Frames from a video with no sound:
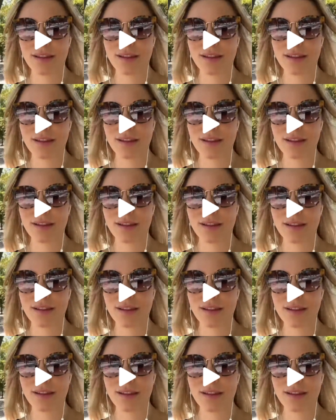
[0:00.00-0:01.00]

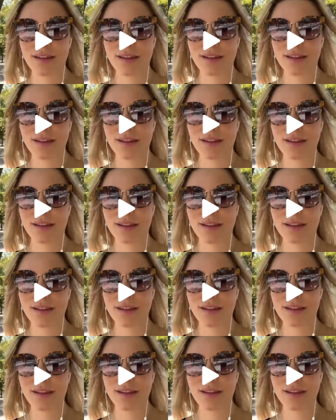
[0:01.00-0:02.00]

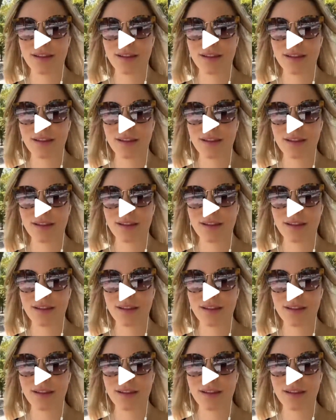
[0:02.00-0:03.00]

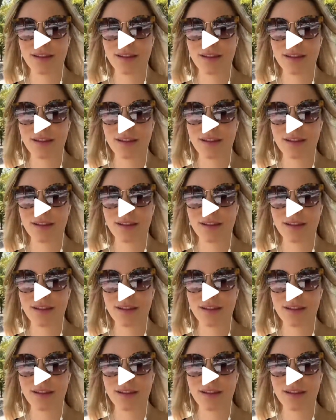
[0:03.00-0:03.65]
The person shown says nothing.